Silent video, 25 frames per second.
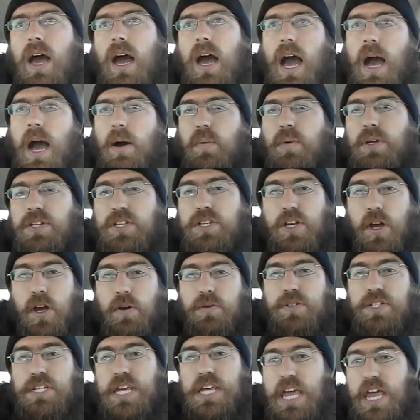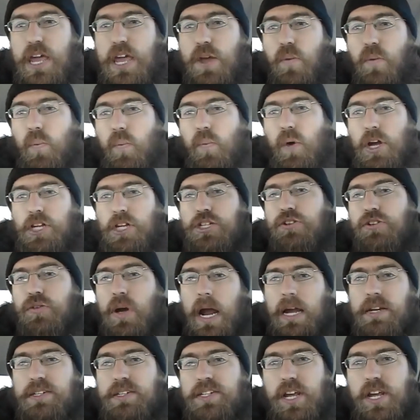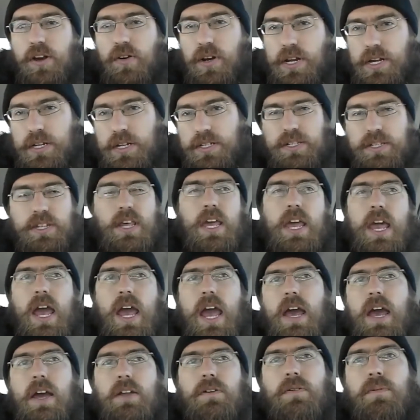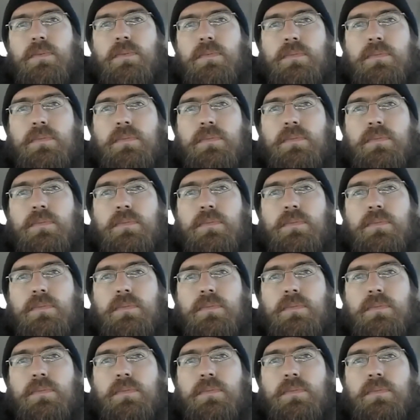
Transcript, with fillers: I went to go see which Criterions they had.